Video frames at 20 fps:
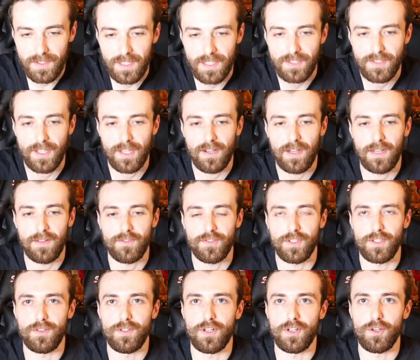Nice, nice. Now,
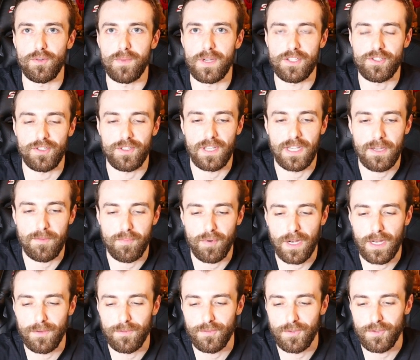obviously, you're mentioning you
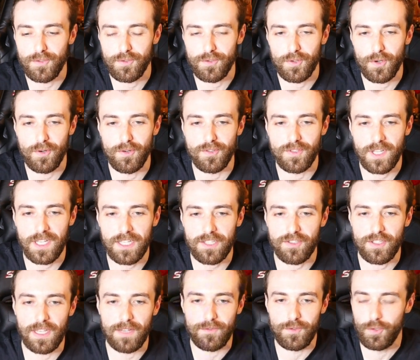have problems with your shoulders.
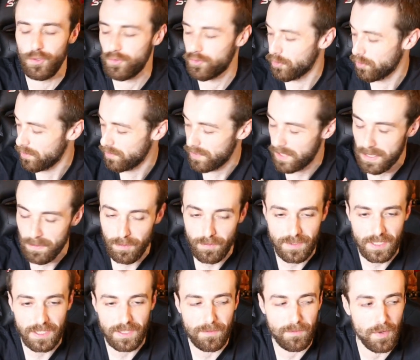I actually have two torn
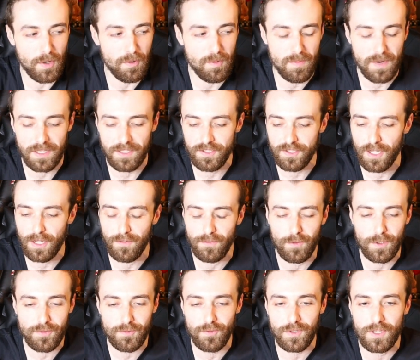labrums at the moment
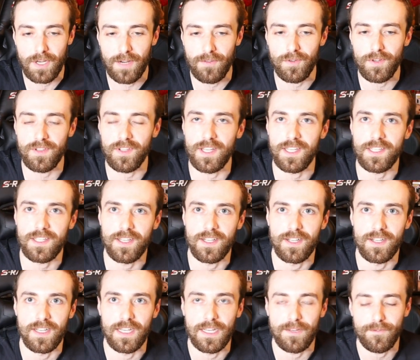myself. What's recovery
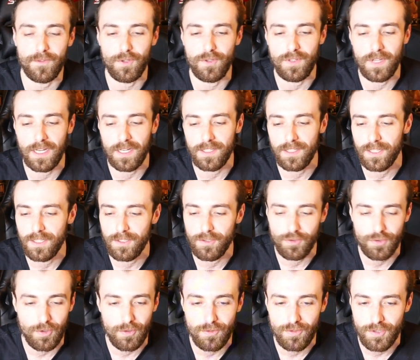like after you got
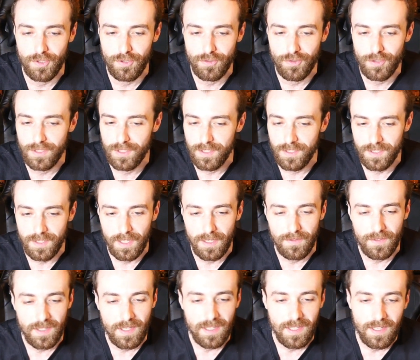your shoulder surgeries and
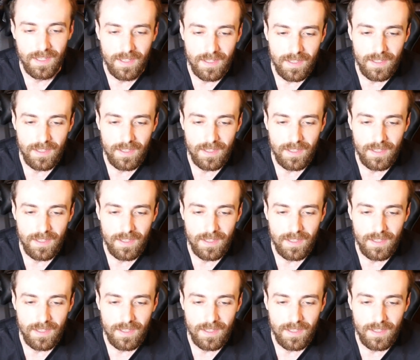stuff?